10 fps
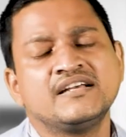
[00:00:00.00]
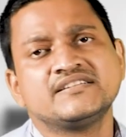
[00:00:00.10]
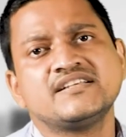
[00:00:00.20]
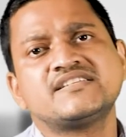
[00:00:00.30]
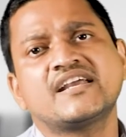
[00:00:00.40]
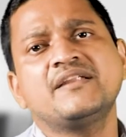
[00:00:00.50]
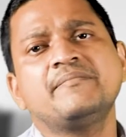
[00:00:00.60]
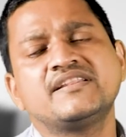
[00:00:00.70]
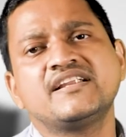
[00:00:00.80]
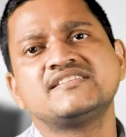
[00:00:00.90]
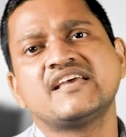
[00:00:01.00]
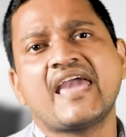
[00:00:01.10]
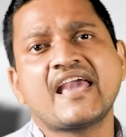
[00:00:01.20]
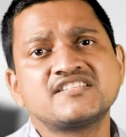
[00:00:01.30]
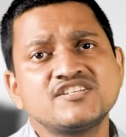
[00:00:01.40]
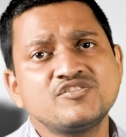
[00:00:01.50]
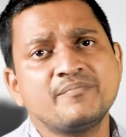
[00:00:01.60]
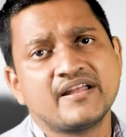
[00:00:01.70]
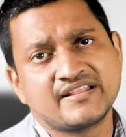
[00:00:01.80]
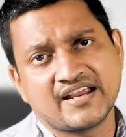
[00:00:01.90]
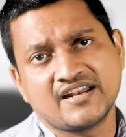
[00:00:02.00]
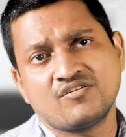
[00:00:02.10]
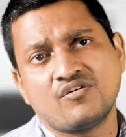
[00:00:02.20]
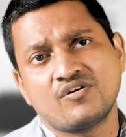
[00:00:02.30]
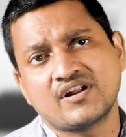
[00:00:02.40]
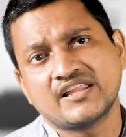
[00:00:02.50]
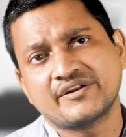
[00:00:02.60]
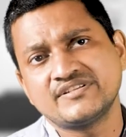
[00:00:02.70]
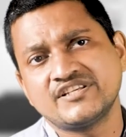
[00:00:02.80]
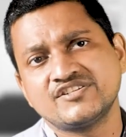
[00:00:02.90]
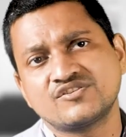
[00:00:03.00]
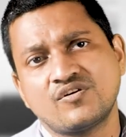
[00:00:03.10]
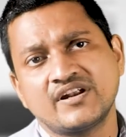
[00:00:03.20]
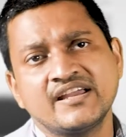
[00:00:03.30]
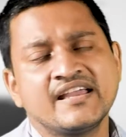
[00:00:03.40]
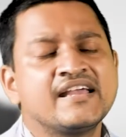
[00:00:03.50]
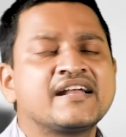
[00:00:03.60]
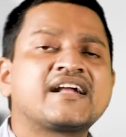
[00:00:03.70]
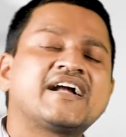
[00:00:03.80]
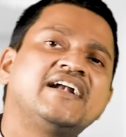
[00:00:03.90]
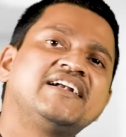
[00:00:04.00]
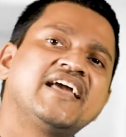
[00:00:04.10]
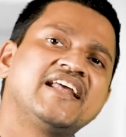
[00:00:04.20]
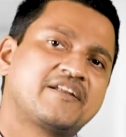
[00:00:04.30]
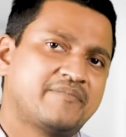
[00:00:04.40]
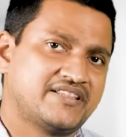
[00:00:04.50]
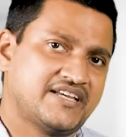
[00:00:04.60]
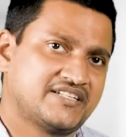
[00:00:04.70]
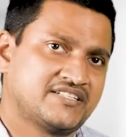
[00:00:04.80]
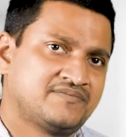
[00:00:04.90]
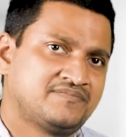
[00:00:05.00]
The second method is a ex situ method, or otherwise it is called a container method.